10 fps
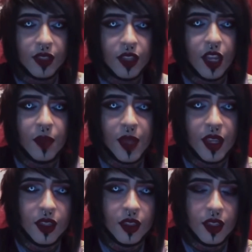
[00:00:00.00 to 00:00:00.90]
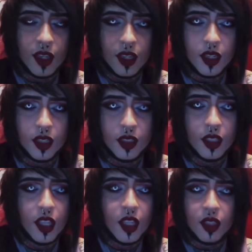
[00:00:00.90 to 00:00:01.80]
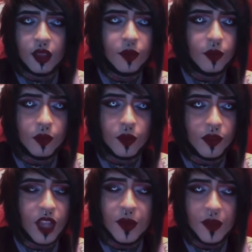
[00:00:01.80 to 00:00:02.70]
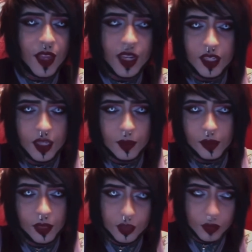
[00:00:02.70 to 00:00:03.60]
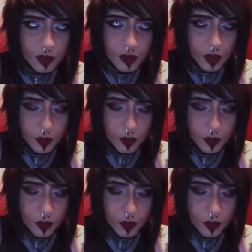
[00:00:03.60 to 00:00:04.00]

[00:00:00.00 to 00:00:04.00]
and kept him from contacting his family and pushed him to near starvation.